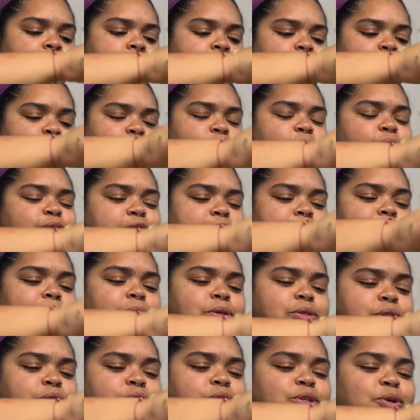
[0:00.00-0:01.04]
Oh, it
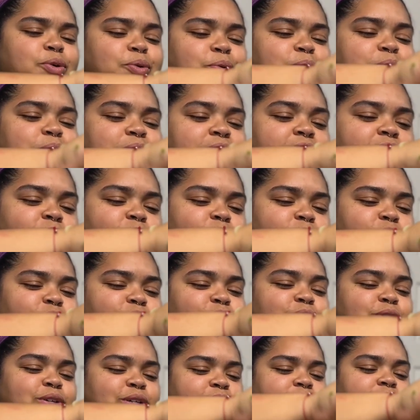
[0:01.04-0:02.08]
smells so good. I wish
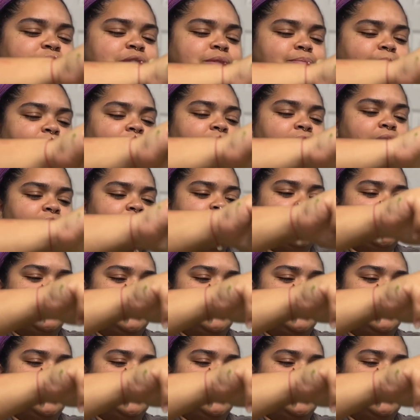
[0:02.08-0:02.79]
you could smell it.